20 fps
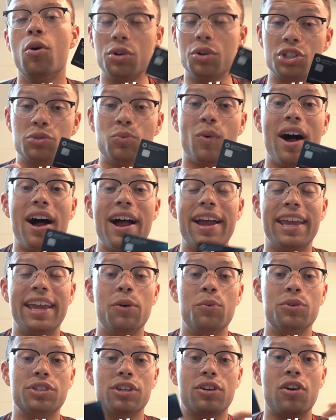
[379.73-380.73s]
which is why
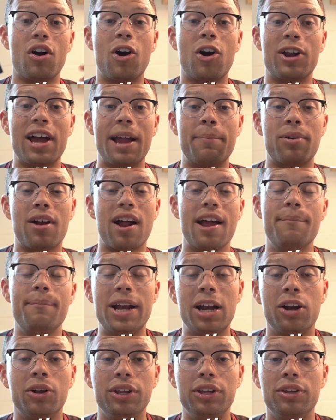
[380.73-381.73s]
it was the card I
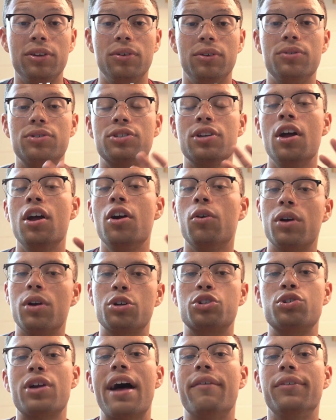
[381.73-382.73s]
primarily used
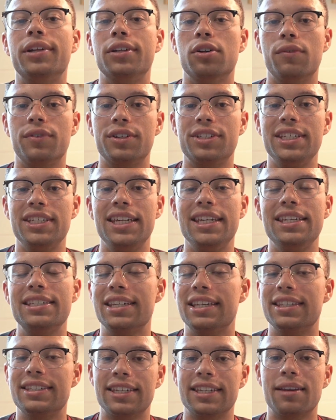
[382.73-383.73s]
when I was traveling
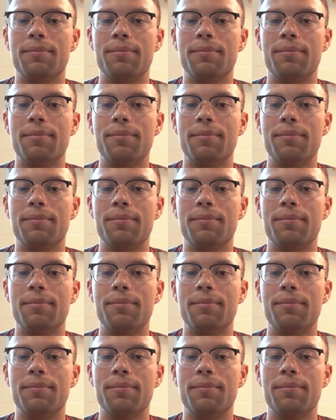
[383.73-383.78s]
overseas in